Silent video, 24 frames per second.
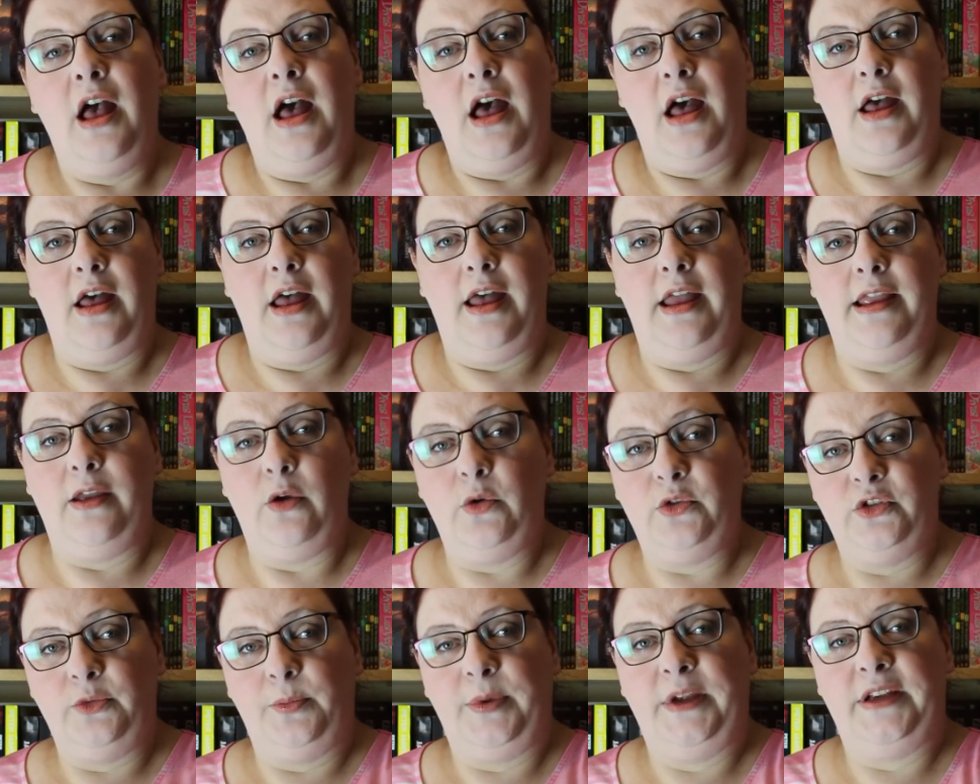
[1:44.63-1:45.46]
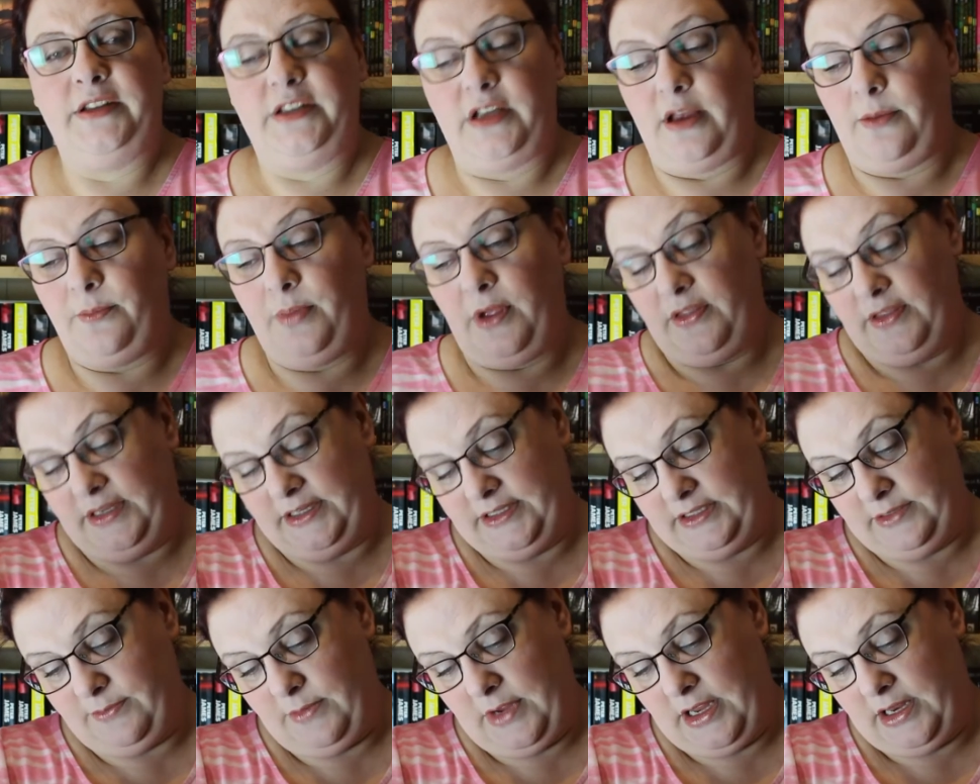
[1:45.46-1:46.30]
I also picked up
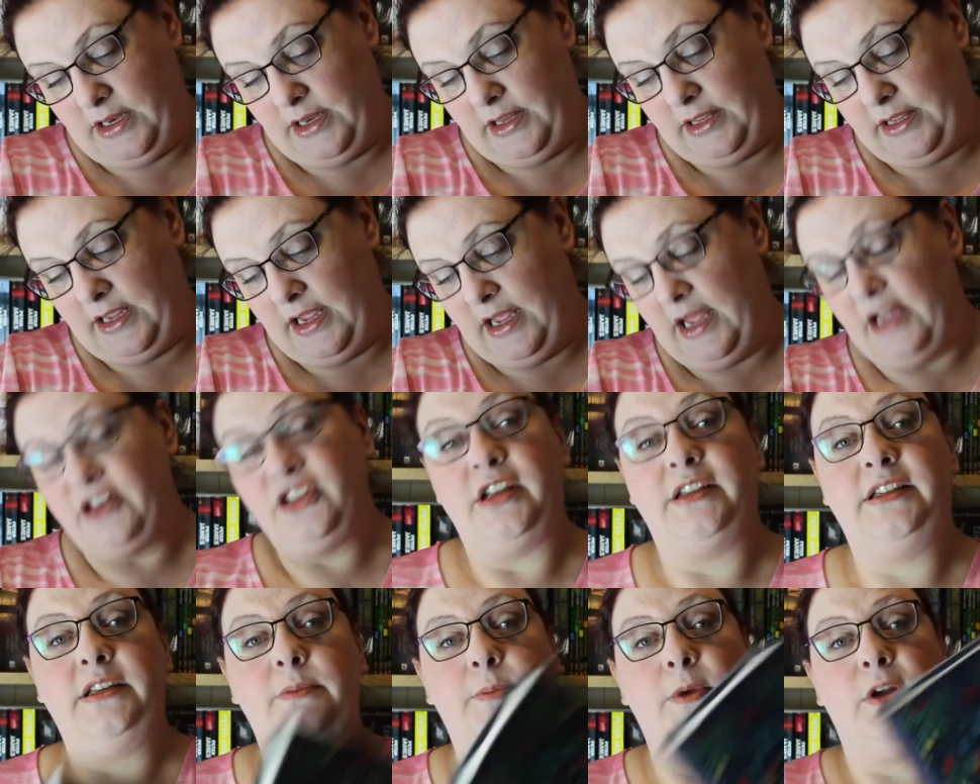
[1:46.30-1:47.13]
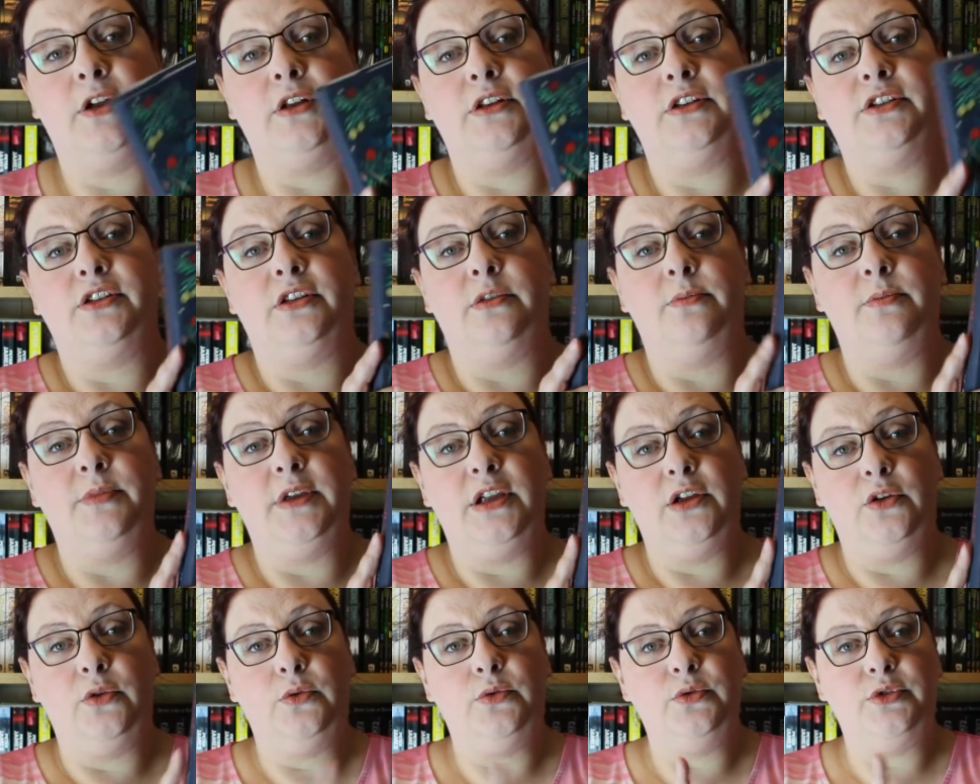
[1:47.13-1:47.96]
this month Jessie Burton's The
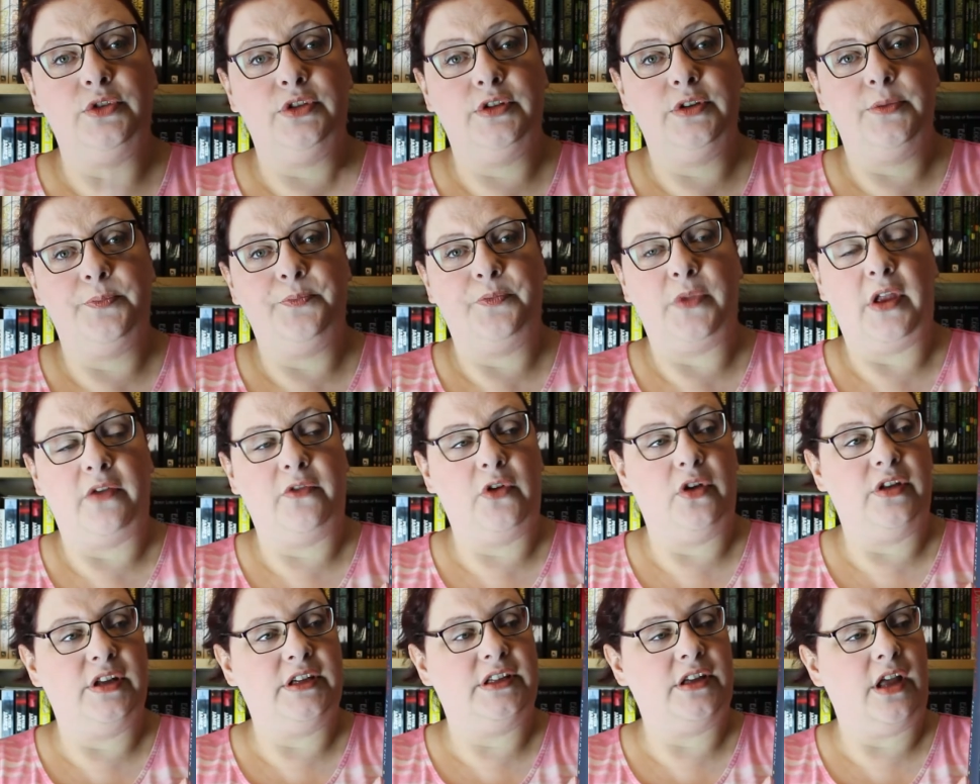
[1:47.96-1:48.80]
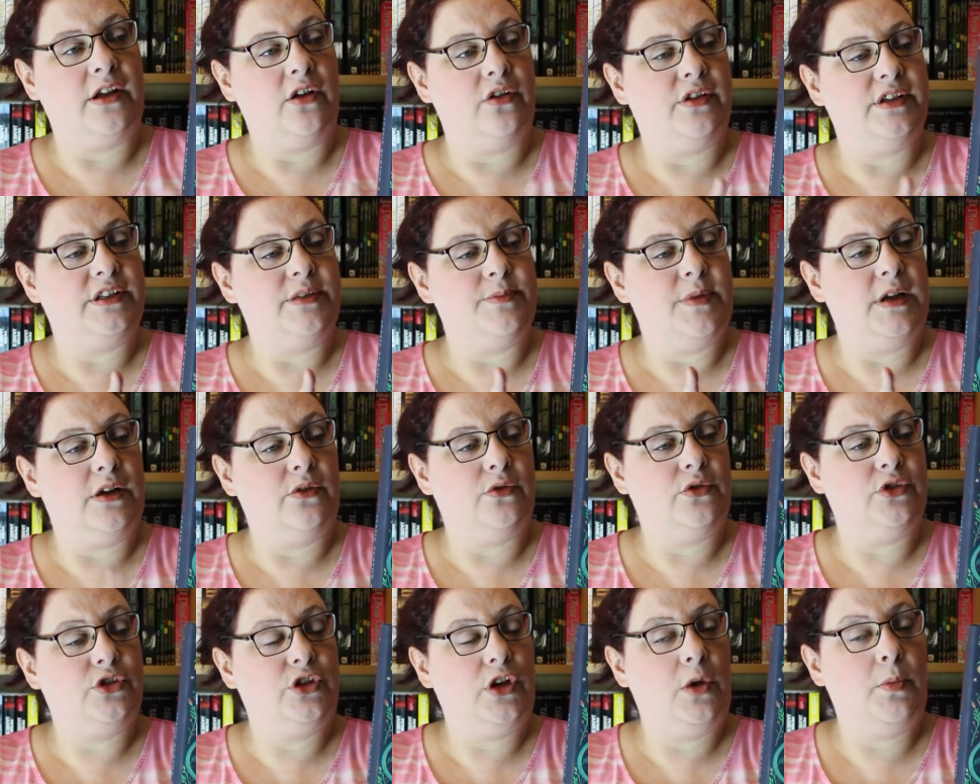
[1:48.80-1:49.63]
Muse. I got this in my
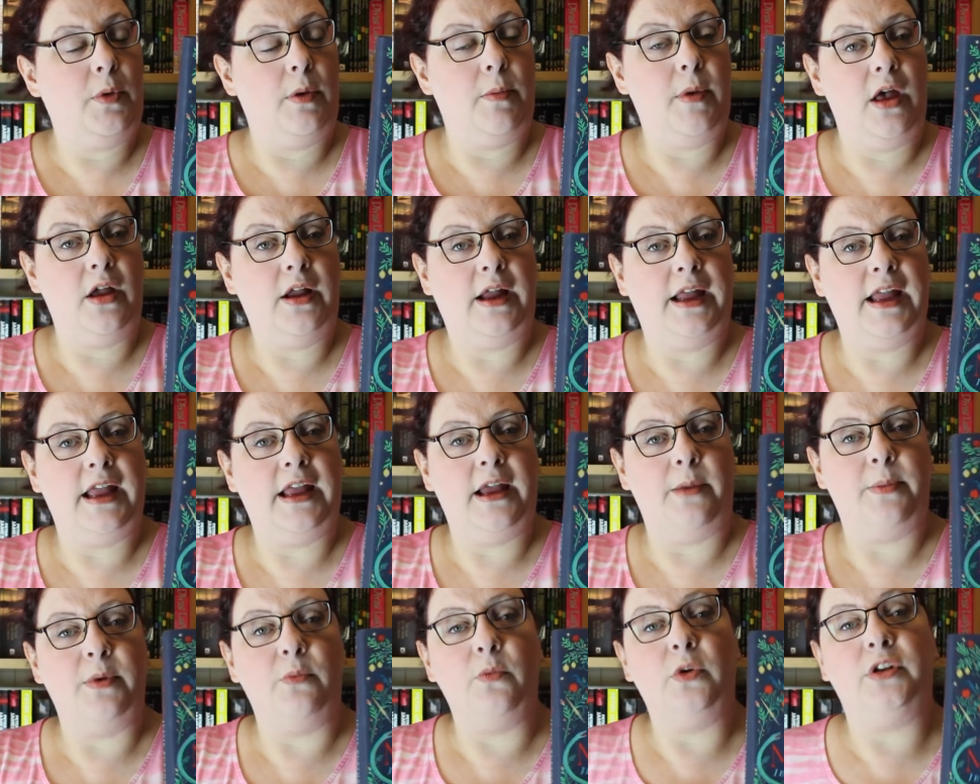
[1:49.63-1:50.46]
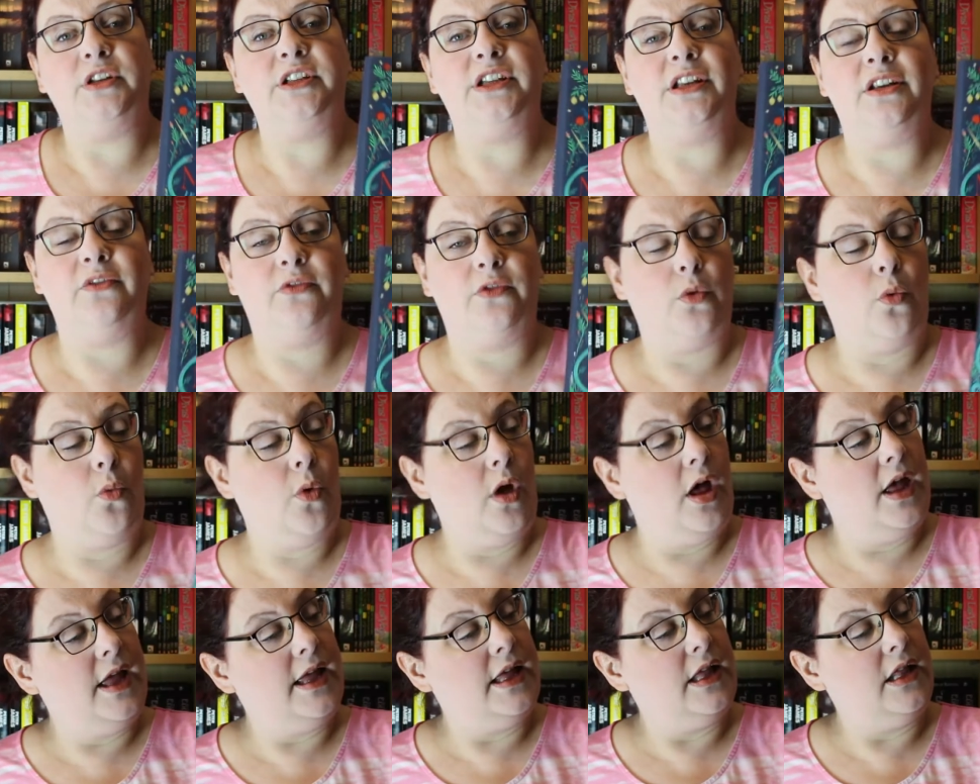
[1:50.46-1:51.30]
local supermarket. I've been wanting it for a
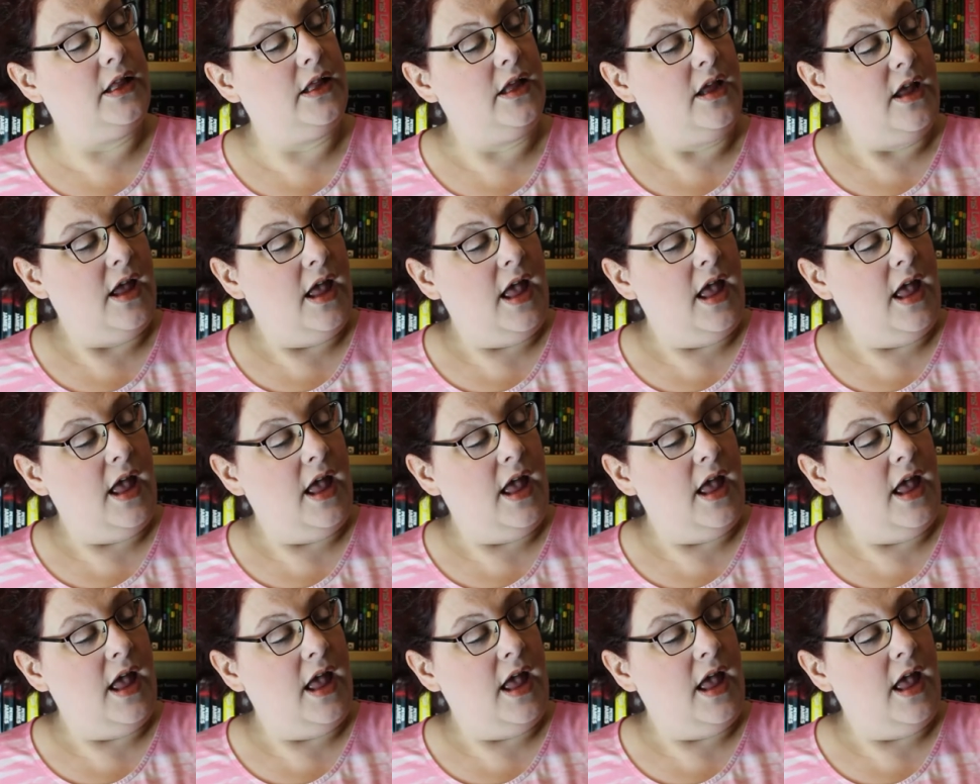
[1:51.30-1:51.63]
while,